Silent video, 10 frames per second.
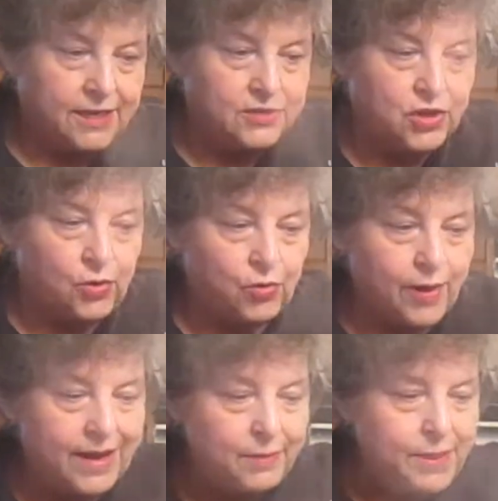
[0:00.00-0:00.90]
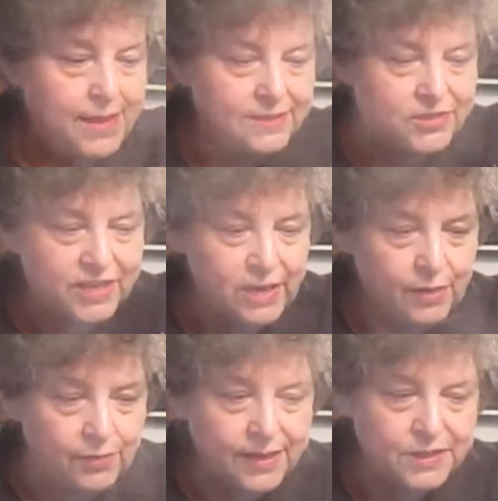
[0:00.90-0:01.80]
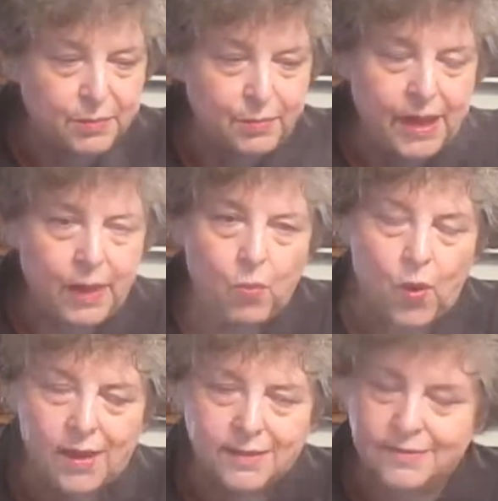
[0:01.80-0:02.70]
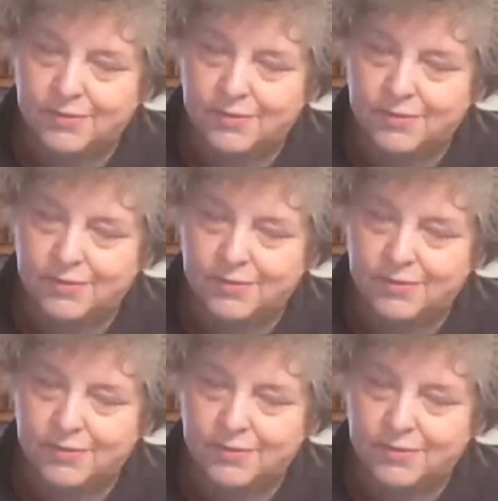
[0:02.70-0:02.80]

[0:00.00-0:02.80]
So Granny B's secret recipe was